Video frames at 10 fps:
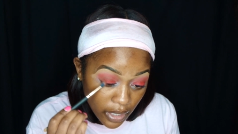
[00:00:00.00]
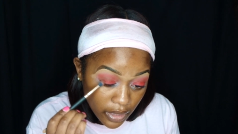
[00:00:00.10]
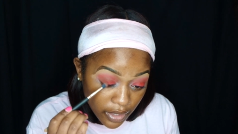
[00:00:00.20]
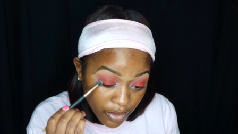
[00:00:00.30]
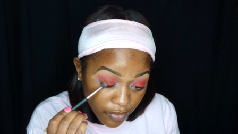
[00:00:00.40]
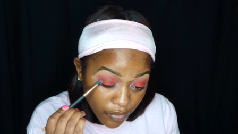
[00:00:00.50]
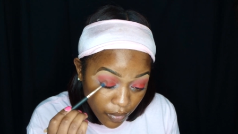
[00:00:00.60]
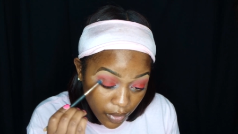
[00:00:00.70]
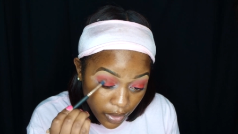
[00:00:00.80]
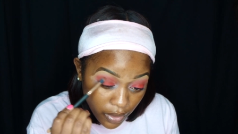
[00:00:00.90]
and
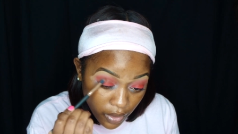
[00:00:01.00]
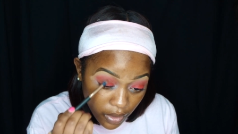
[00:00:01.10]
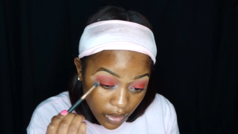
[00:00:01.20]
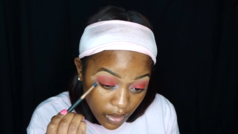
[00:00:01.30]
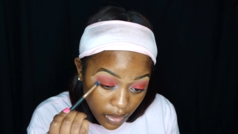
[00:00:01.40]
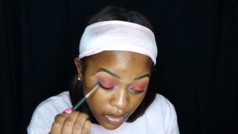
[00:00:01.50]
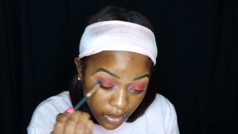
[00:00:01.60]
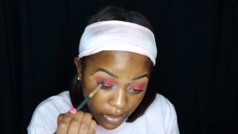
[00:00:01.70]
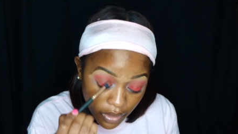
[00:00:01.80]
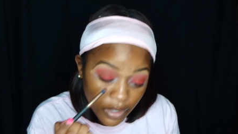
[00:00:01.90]
therefore
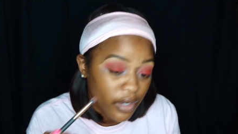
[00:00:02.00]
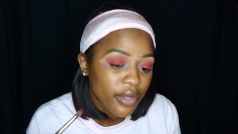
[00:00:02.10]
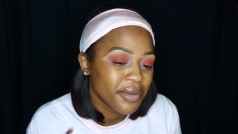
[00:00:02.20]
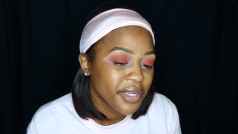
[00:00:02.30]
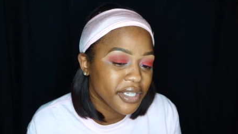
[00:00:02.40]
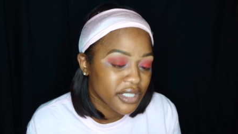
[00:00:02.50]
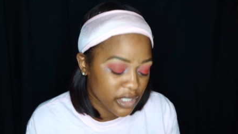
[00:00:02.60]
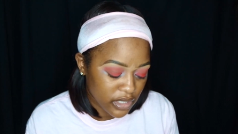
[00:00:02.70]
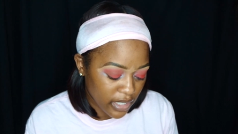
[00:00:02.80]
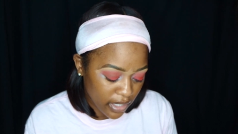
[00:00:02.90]
it's
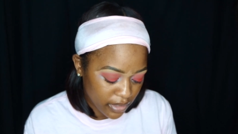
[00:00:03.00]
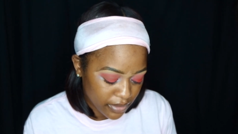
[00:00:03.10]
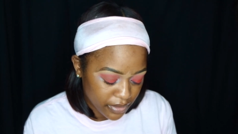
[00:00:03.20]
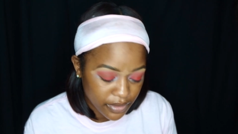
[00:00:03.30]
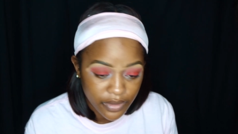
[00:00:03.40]
just not